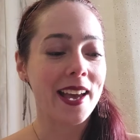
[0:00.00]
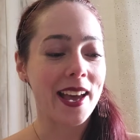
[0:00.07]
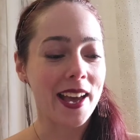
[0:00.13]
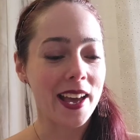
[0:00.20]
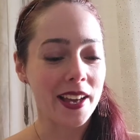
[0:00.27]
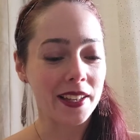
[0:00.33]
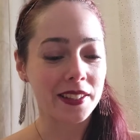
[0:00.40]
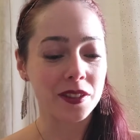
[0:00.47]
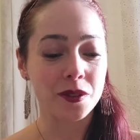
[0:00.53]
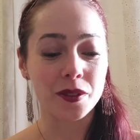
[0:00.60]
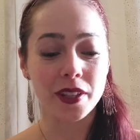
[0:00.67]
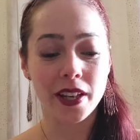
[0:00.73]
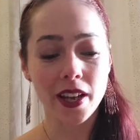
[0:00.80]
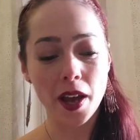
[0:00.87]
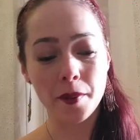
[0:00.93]
And
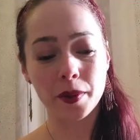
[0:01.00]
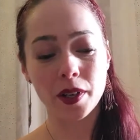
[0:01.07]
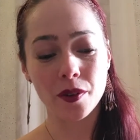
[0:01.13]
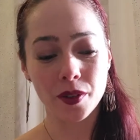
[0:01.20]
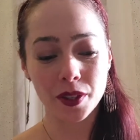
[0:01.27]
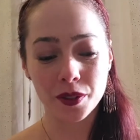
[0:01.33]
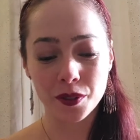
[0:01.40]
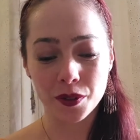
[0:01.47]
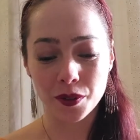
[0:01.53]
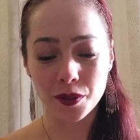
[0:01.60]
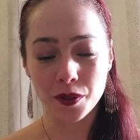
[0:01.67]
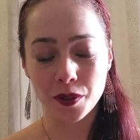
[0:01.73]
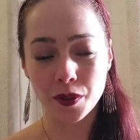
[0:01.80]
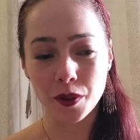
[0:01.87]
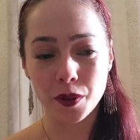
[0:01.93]
today I'm going
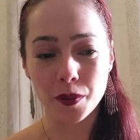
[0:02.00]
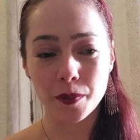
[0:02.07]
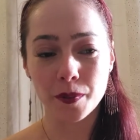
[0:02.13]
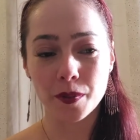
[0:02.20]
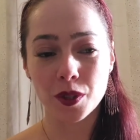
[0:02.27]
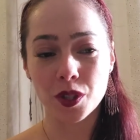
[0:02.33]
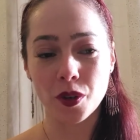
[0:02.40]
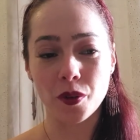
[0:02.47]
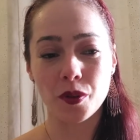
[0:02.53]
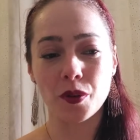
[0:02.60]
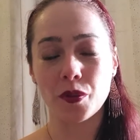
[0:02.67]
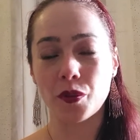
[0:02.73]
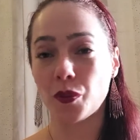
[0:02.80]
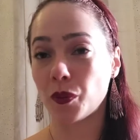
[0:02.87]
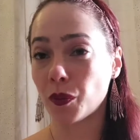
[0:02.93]
to show
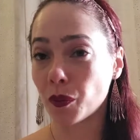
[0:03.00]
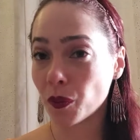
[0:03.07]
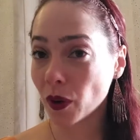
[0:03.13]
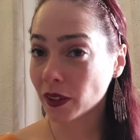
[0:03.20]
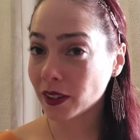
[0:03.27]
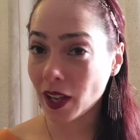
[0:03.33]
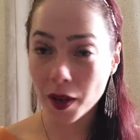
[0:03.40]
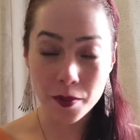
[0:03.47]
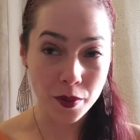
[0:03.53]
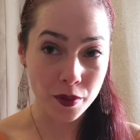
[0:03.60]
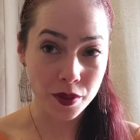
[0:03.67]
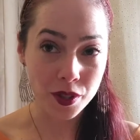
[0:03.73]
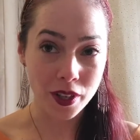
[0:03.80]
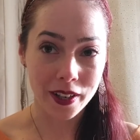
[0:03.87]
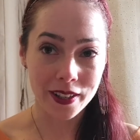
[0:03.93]
you what type of
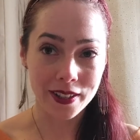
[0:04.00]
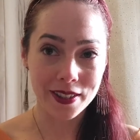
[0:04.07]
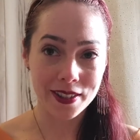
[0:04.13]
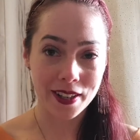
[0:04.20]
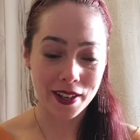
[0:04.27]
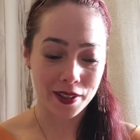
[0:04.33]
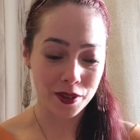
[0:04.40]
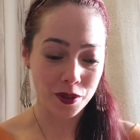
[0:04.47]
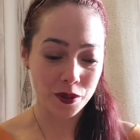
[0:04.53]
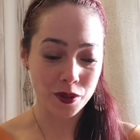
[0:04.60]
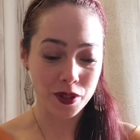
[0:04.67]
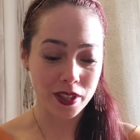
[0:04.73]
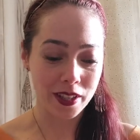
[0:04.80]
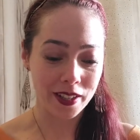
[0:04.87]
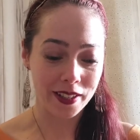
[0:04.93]
charts are
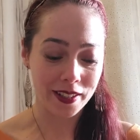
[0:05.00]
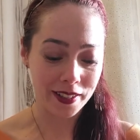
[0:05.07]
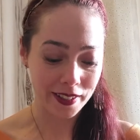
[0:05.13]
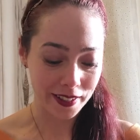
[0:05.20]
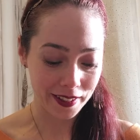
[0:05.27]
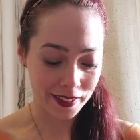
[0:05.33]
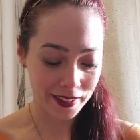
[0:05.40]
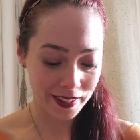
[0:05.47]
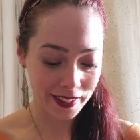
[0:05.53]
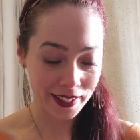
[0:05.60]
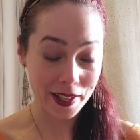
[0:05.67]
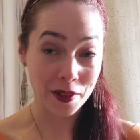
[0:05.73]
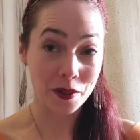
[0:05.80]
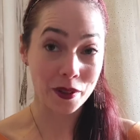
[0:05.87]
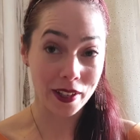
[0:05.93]
used in
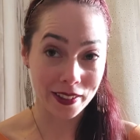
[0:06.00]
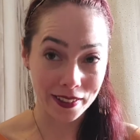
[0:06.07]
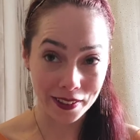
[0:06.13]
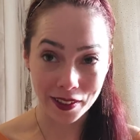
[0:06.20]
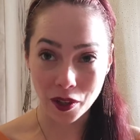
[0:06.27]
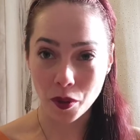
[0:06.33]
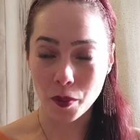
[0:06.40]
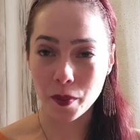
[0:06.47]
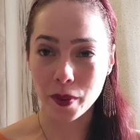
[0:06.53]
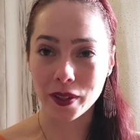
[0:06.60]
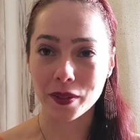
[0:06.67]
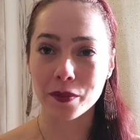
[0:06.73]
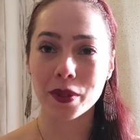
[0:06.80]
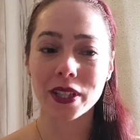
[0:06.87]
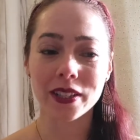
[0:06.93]
calculating the
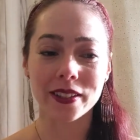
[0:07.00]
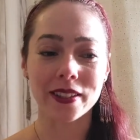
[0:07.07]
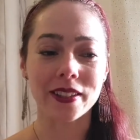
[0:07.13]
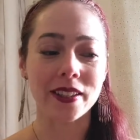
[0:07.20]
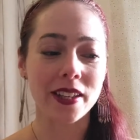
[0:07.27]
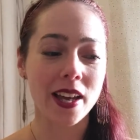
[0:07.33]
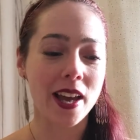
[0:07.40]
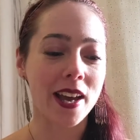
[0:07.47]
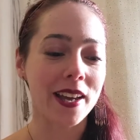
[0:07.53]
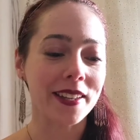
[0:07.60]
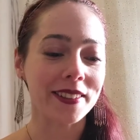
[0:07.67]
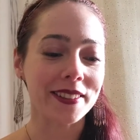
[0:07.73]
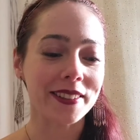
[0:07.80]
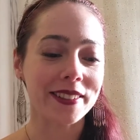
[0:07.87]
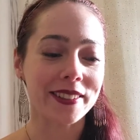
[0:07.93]
compatibility,
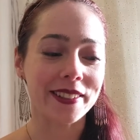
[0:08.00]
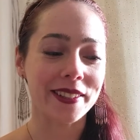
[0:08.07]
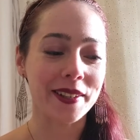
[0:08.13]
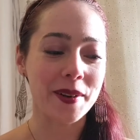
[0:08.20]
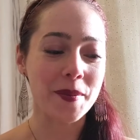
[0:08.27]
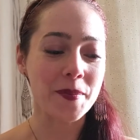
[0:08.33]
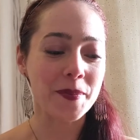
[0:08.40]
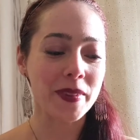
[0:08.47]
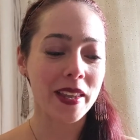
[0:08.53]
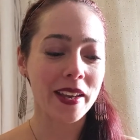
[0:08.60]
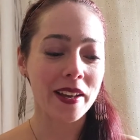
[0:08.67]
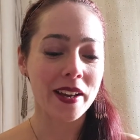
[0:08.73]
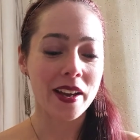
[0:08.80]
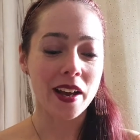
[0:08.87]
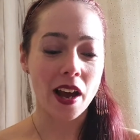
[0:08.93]
and
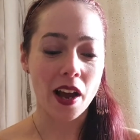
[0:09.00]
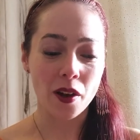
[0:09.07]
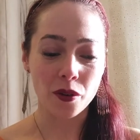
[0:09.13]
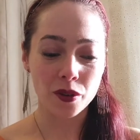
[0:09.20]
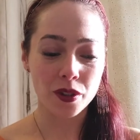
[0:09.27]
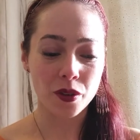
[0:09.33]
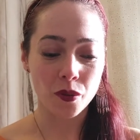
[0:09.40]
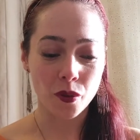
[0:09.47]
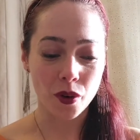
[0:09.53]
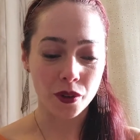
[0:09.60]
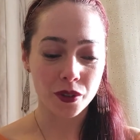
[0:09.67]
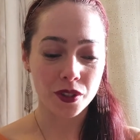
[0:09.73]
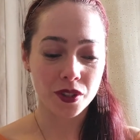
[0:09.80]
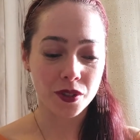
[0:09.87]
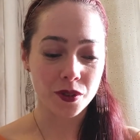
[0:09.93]
I also
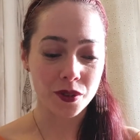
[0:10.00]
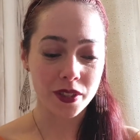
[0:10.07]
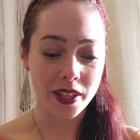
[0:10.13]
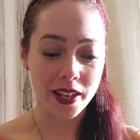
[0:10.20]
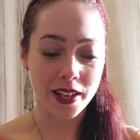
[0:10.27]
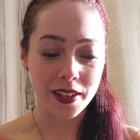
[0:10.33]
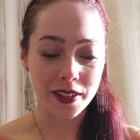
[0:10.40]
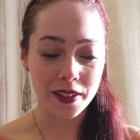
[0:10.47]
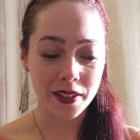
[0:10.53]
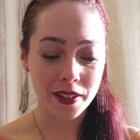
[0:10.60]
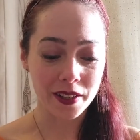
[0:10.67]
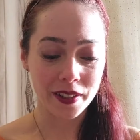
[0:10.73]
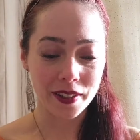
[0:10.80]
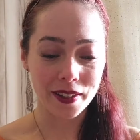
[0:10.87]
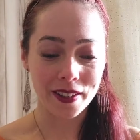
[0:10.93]
want to tell
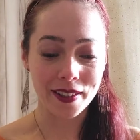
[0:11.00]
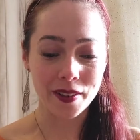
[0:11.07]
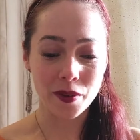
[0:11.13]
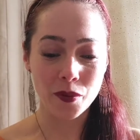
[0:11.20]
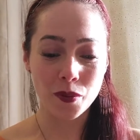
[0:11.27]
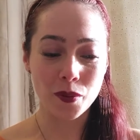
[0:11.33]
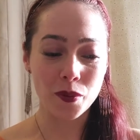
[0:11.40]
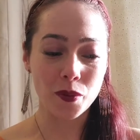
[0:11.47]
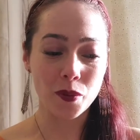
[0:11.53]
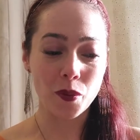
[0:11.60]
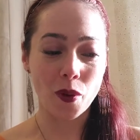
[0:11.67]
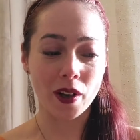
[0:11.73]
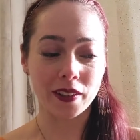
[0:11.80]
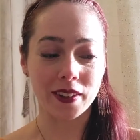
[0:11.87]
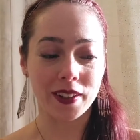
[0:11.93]

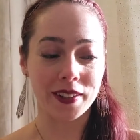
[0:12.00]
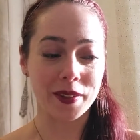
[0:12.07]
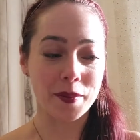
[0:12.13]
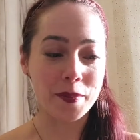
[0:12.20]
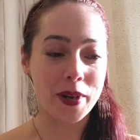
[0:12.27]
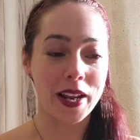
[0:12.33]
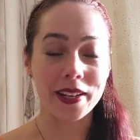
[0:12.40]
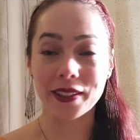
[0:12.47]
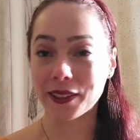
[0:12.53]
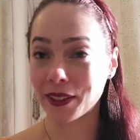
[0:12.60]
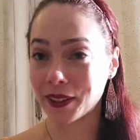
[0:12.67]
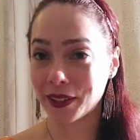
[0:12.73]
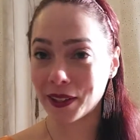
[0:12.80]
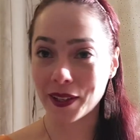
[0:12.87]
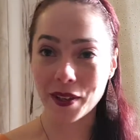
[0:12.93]
what are the
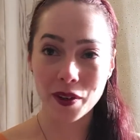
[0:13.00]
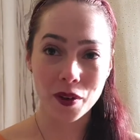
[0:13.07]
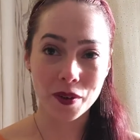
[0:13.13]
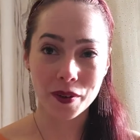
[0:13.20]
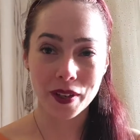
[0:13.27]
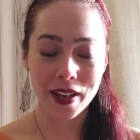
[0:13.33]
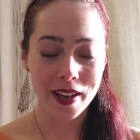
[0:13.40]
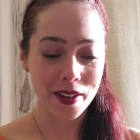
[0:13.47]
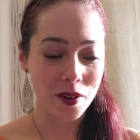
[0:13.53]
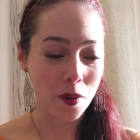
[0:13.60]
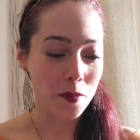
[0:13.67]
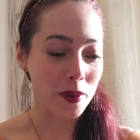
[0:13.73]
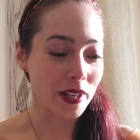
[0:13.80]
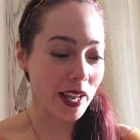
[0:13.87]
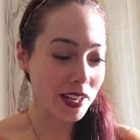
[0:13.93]
planetary
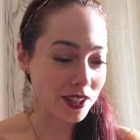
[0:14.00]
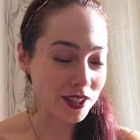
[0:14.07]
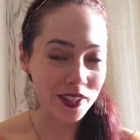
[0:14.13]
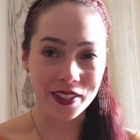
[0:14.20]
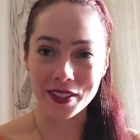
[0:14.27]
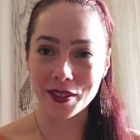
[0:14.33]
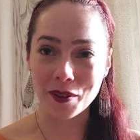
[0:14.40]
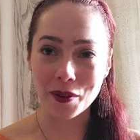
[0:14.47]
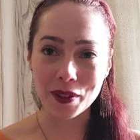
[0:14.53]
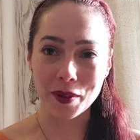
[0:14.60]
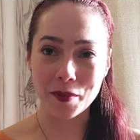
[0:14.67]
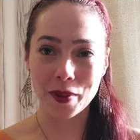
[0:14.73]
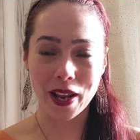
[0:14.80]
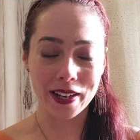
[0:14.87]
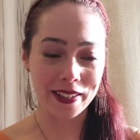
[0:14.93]
combinations or the
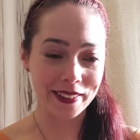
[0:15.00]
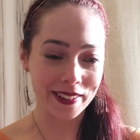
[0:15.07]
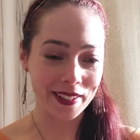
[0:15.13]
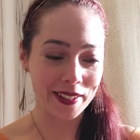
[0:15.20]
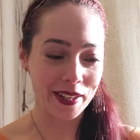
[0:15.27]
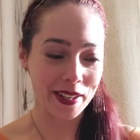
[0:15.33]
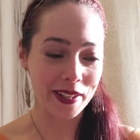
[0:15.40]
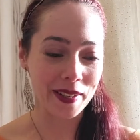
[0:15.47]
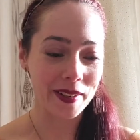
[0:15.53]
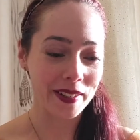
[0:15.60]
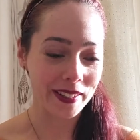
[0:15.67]
planetary